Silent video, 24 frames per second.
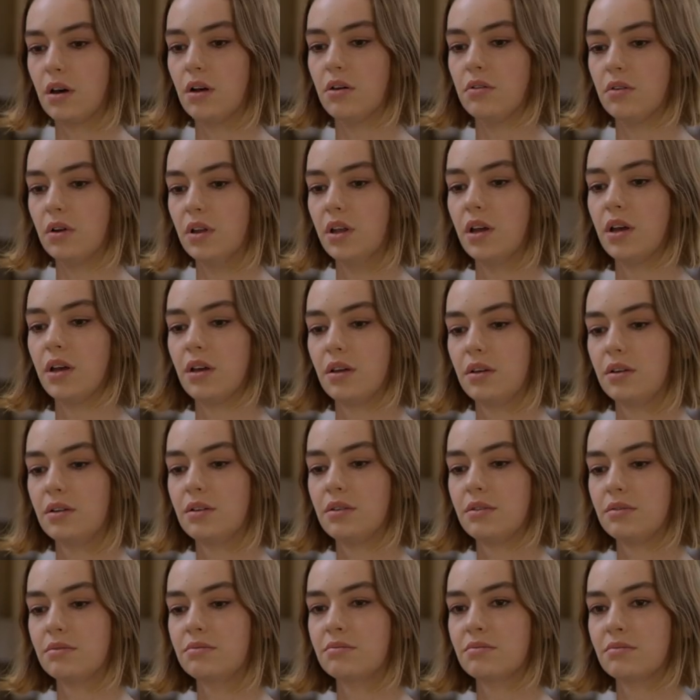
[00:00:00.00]
Oh, really?
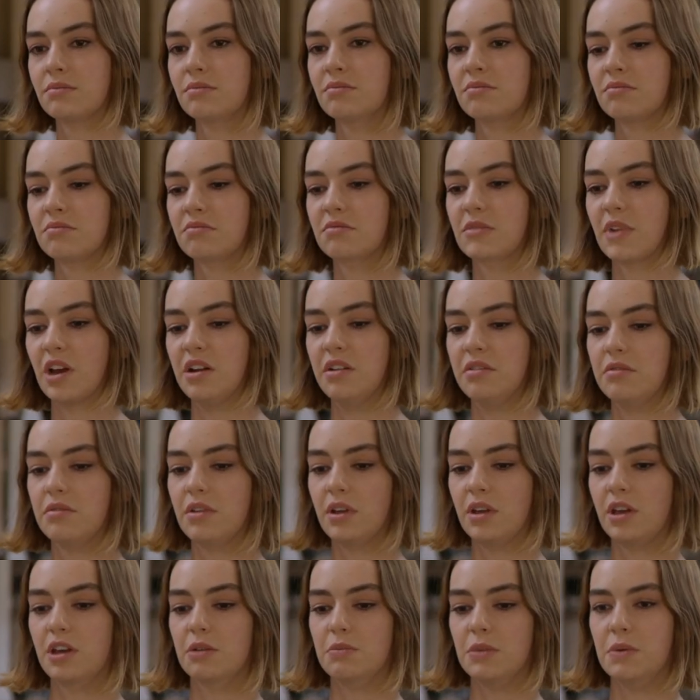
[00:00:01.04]
I didn't
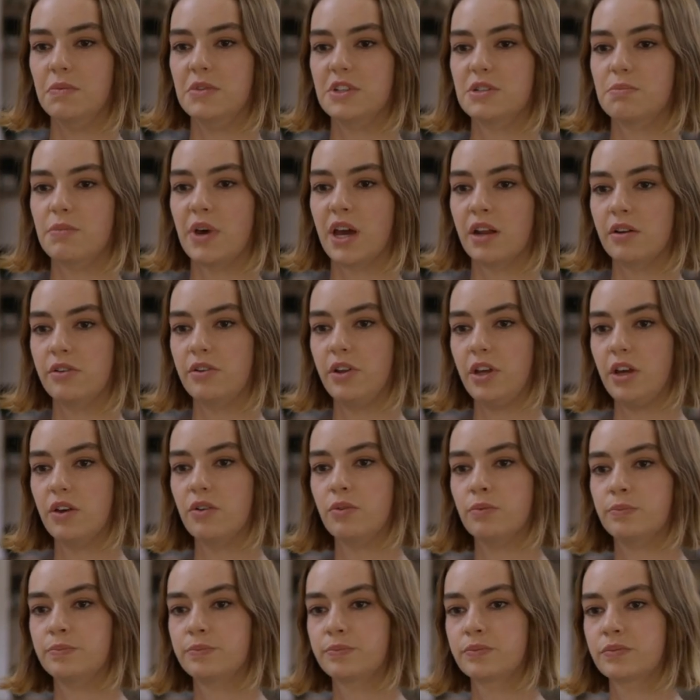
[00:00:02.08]
think commitments matter to you.